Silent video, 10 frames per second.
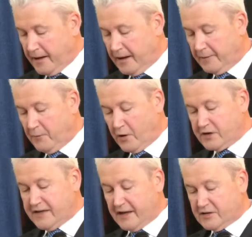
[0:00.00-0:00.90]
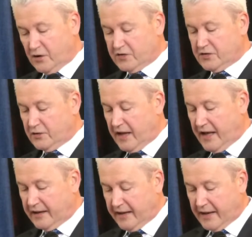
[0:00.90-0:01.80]
Um, Morristown is also
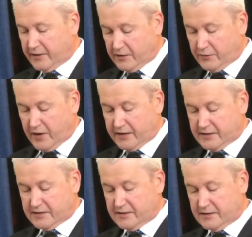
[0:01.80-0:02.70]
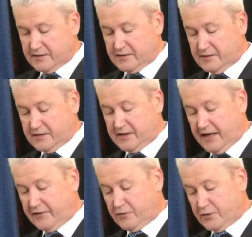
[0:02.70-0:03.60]
lauded throughout the, the, the
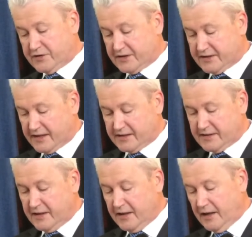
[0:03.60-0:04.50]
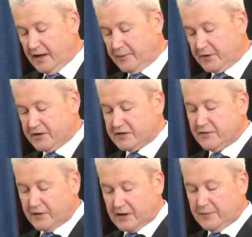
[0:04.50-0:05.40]
state towards success um, because
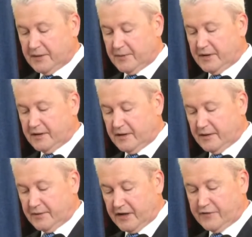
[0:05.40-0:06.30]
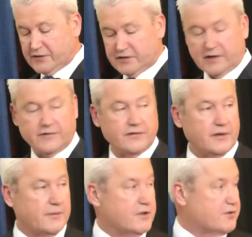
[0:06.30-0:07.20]
of the commitment, um, the efforts of the
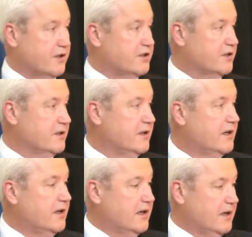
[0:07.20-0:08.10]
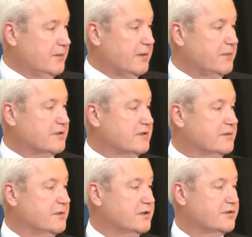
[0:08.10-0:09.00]
administration, my business
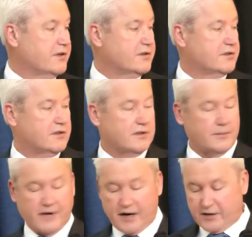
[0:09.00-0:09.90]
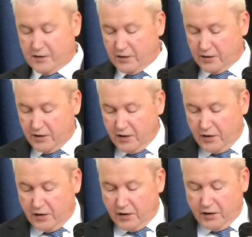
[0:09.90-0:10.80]
administrator, Jillian Barrick, our,
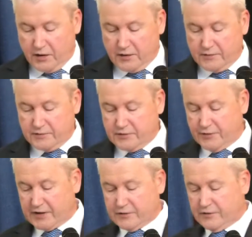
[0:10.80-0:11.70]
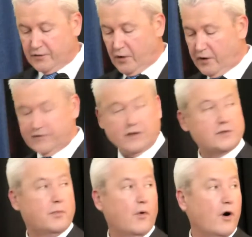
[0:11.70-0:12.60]
uh, director of law, Vince
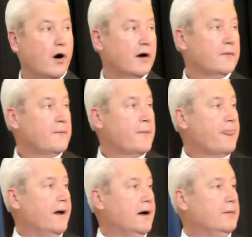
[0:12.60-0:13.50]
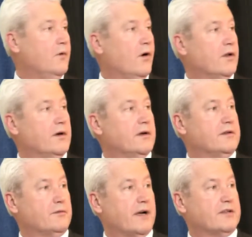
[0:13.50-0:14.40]
Poir, um, all
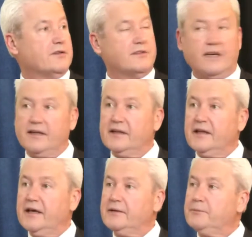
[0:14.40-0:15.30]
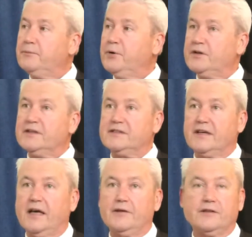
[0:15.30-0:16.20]
the directors that, that put this
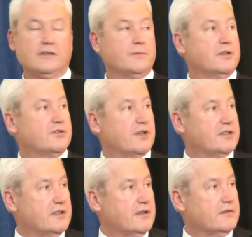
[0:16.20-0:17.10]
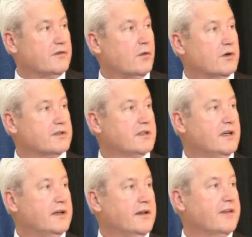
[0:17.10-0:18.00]
together as administration, and of
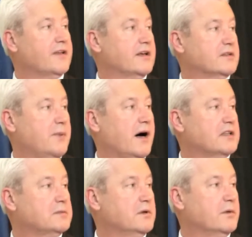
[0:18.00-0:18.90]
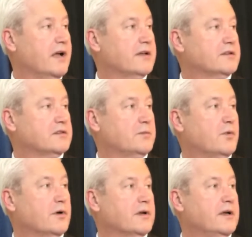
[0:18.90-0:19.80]
course, nothing is possible without the
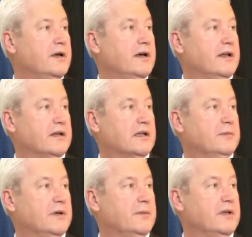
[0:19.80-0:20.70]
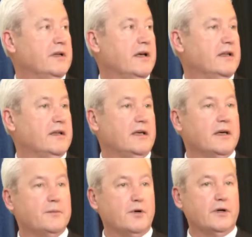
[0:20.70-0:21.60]
support and the commitment and the
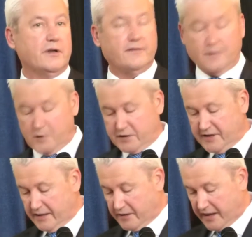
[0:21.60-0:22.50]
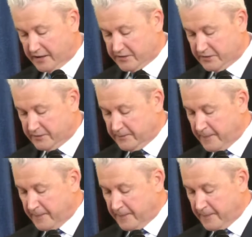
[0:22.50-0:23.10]
input from our town council.